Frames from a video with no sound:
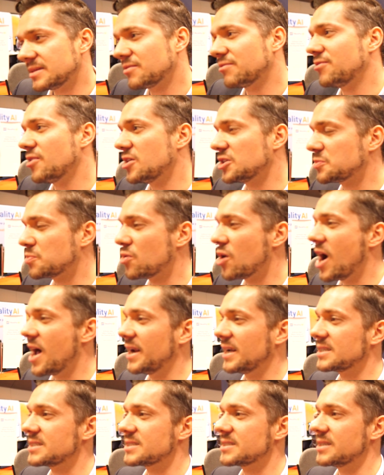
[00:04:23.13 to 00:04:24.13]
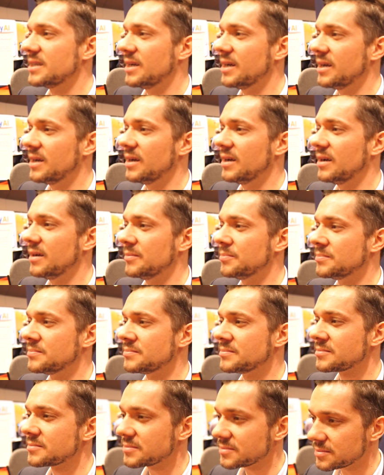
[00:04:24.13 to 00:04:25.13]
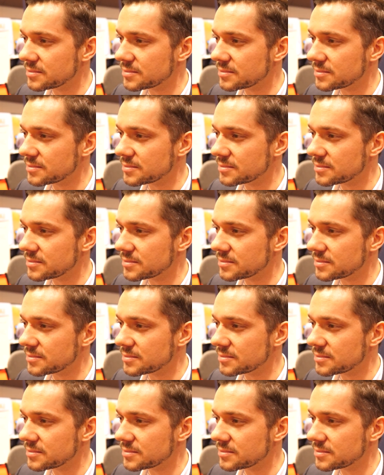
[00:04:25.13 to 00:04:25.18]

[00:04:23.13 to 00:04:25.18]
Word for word: the first products, um,